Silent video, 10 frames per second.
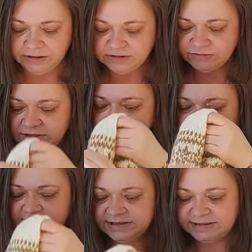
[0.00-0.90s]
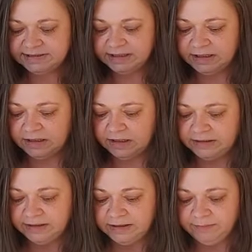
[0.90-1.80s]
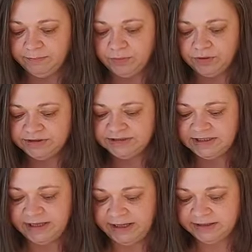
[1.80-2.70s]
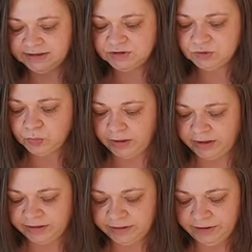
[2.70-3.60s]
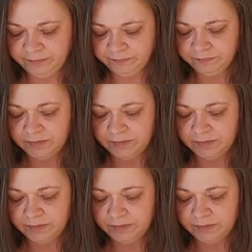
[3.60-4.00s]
So this is the Porcelain sweater